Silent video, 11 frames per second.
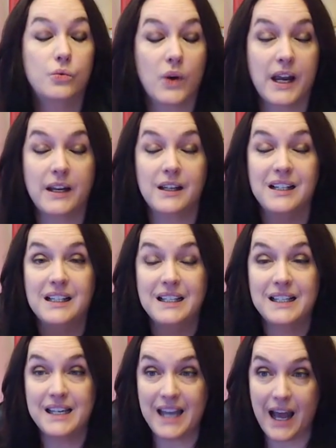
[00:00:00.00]
right
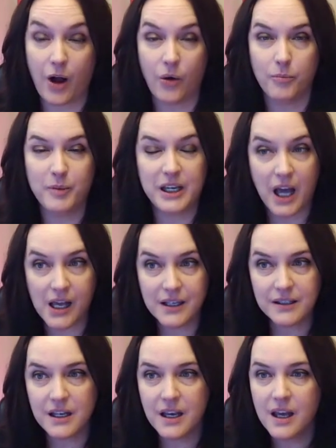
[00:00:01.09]
now,
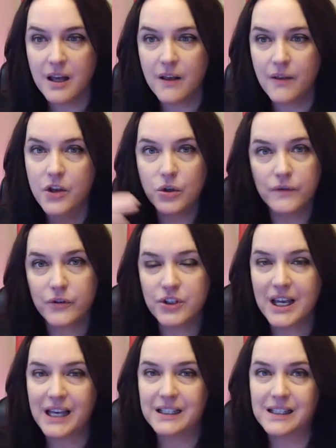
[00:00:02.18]
because the universe
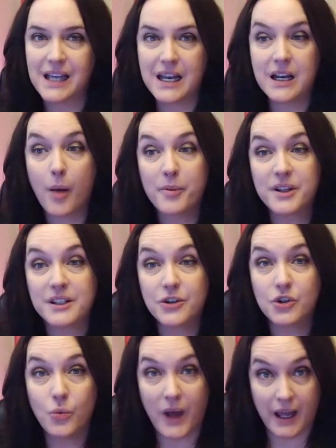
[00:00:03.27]
has set it up in
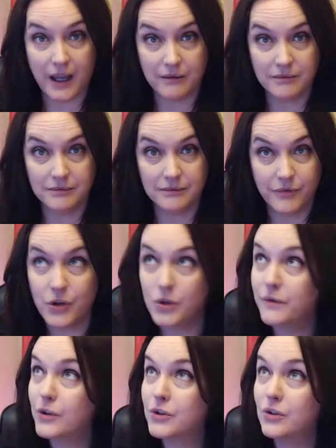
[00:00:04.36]
such a way. The
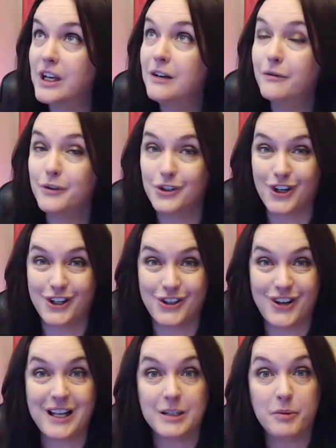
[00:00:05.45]
universal
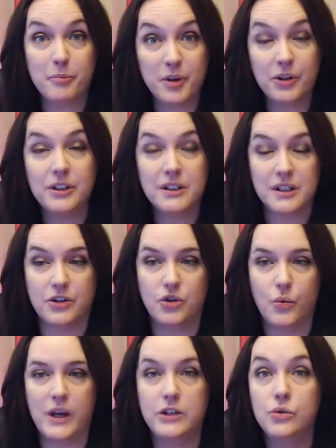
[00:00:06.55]
infrastructure has been built in such a
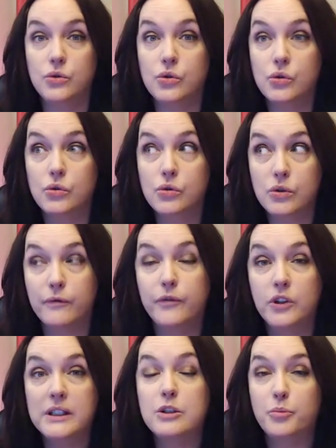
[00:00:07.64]
way to
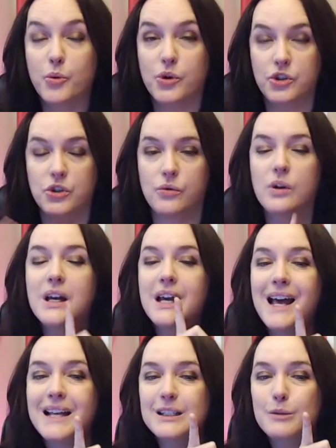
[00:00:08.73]
fully support you,
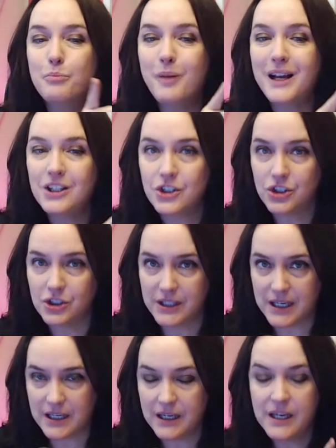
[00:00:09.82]

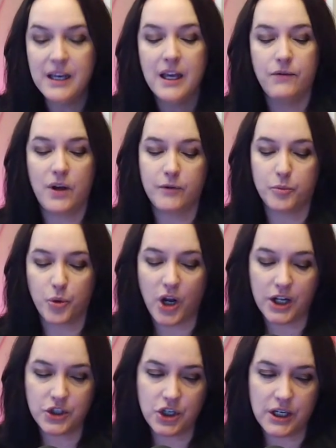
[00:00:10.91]
especially if you have a
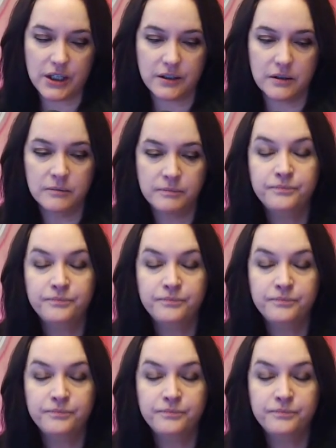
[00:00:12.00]
project,